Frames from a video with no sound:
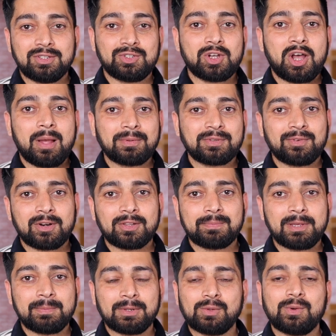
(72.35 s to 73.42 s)
jobs for the
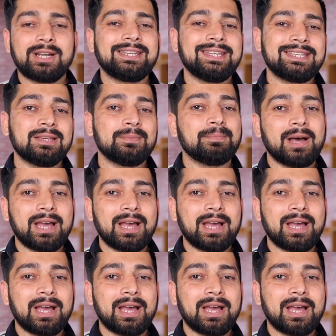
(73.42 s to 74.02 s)
people who are taking